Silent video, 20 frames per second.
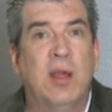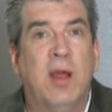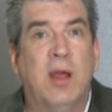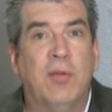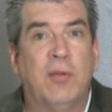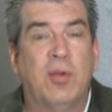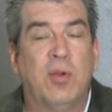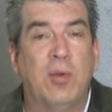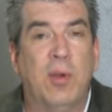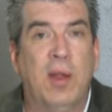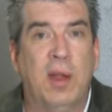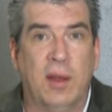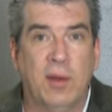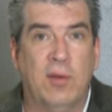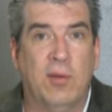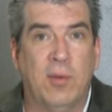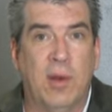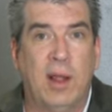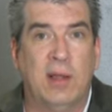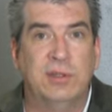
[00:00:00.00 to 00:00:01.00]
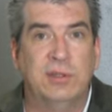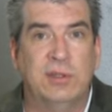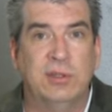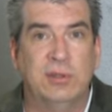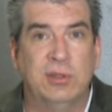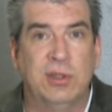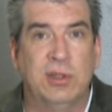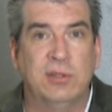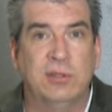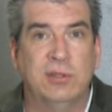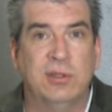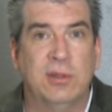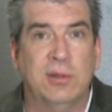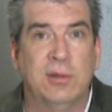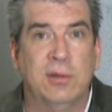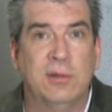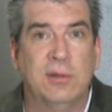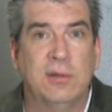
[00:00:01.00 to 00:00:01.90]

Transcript: of creating direct suggestion.